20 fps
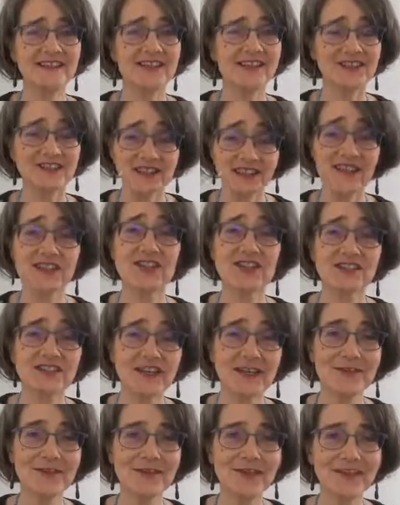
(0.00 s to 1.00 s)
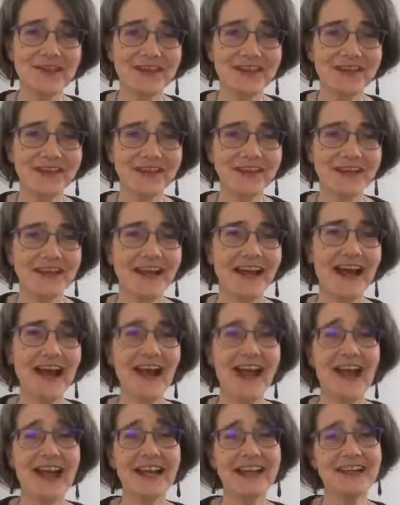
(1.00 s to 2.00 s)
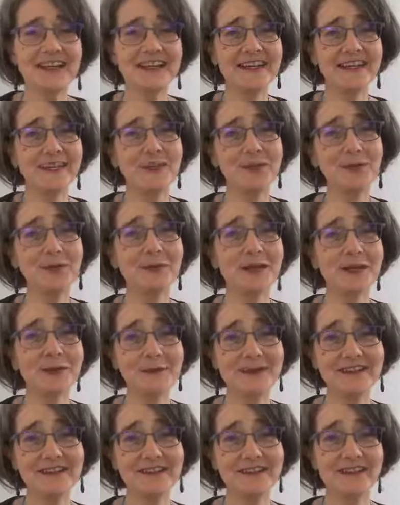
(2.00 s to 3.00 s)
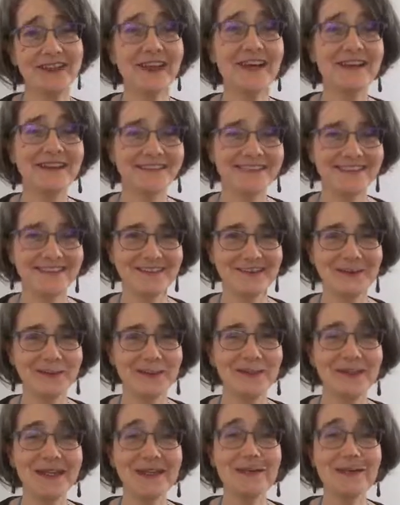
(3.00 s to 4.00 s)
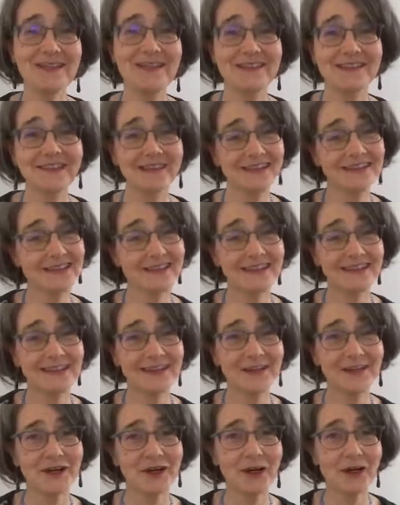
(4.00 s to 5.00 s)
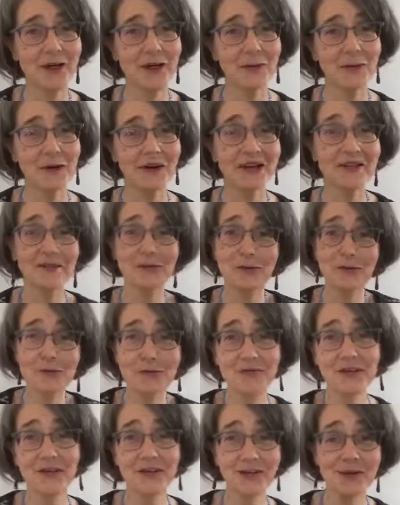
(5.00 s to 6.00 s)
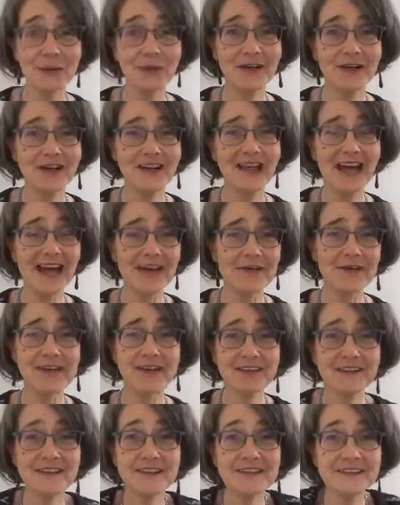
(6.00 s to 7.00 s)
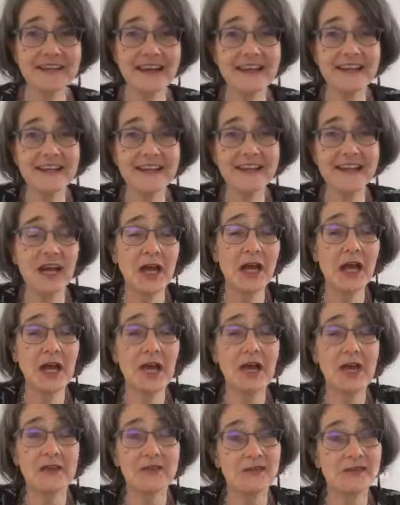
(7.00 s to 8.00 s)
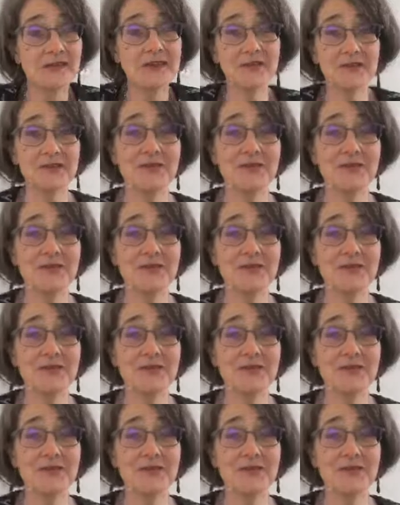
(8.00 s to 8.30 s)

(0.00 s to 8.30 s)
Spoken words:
changes everything. And here you may be thinking, well, it's all very well having understanding that,